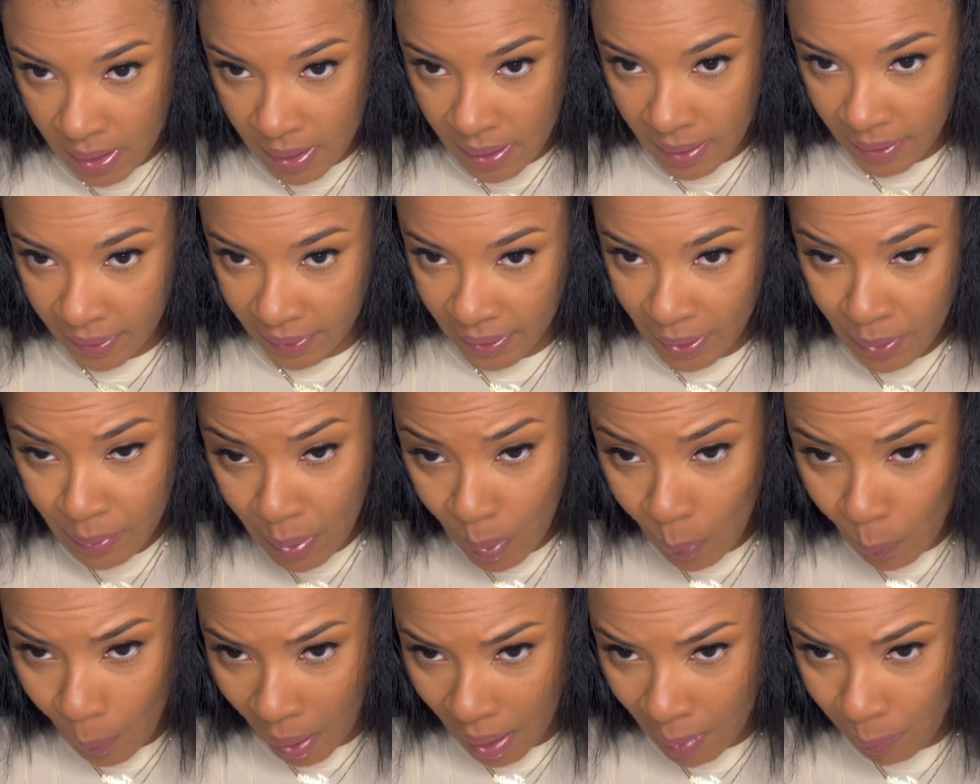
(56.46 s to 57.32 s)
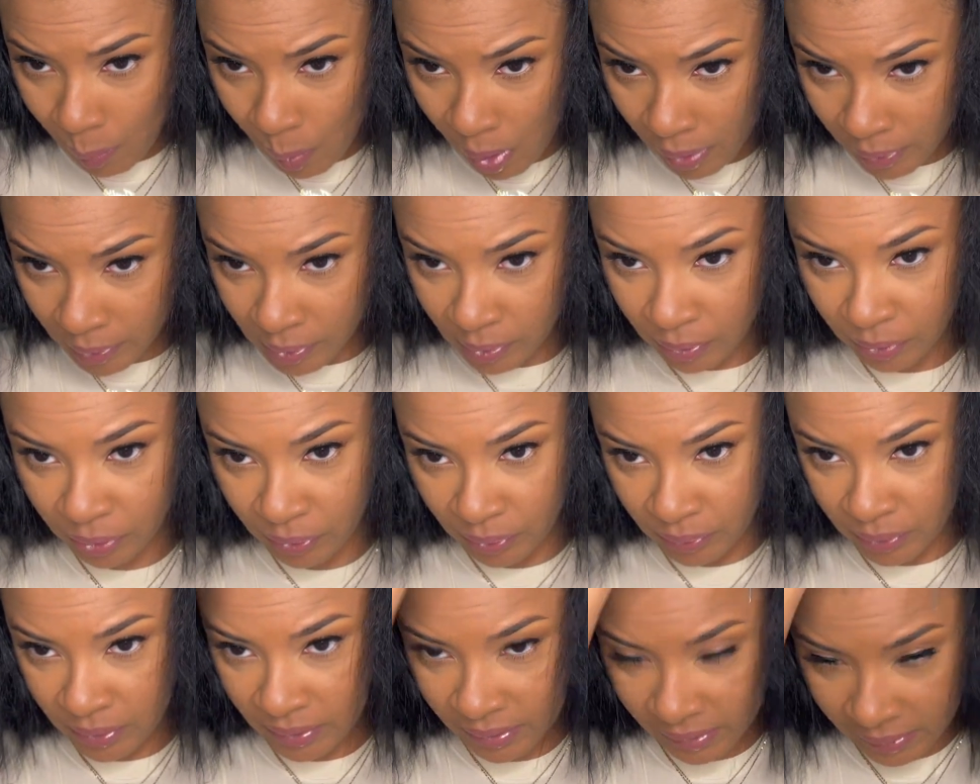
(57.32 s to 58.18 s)
And I don't know why I'm walking y'all through
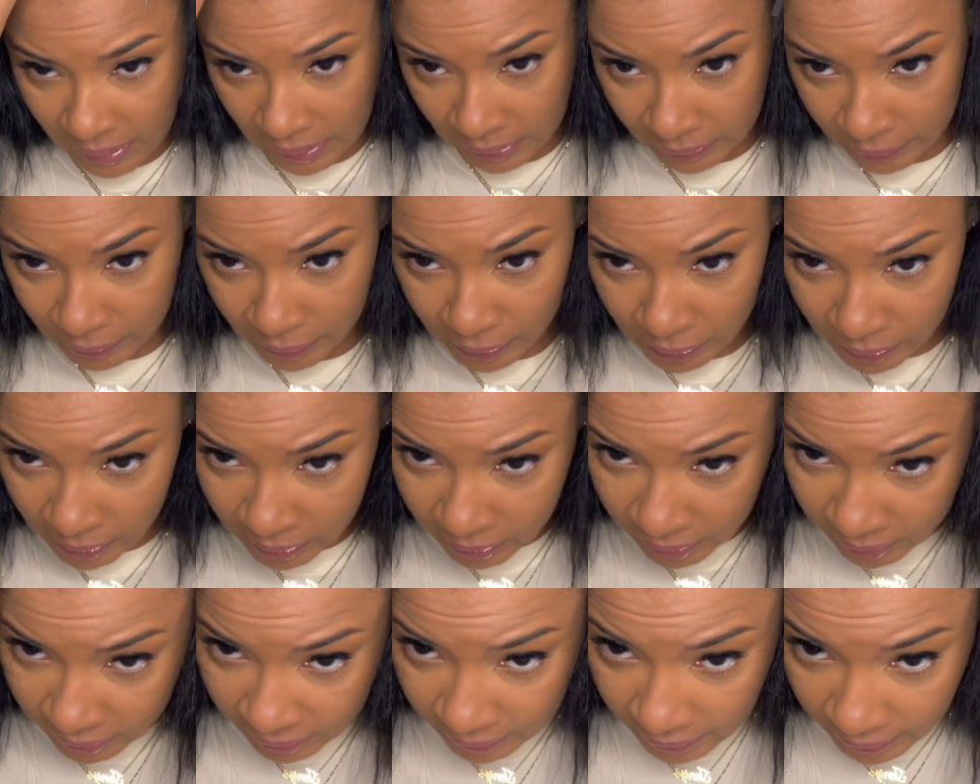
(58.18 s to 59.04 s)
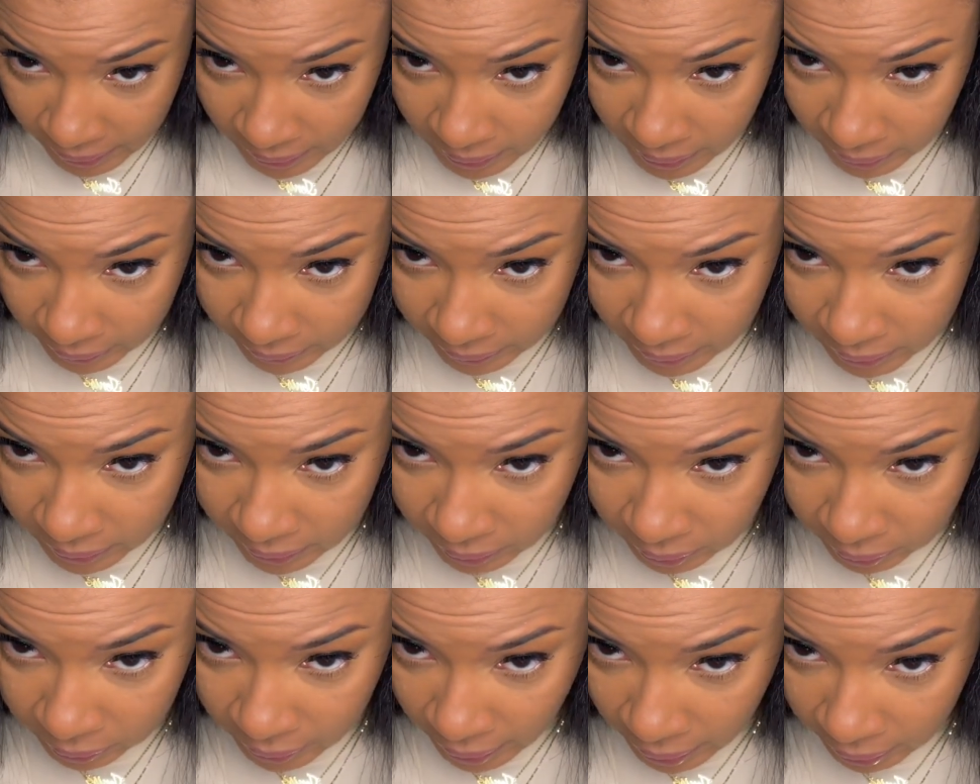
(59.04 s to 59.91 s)
this, because I literally just said like these
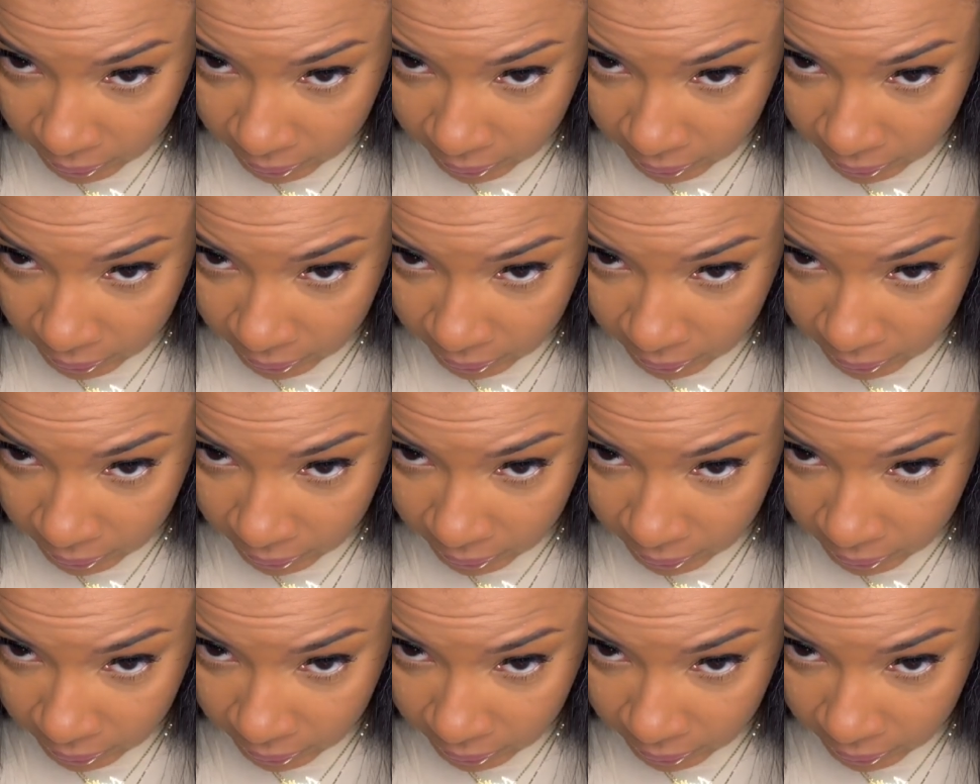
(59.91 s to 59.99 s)
are not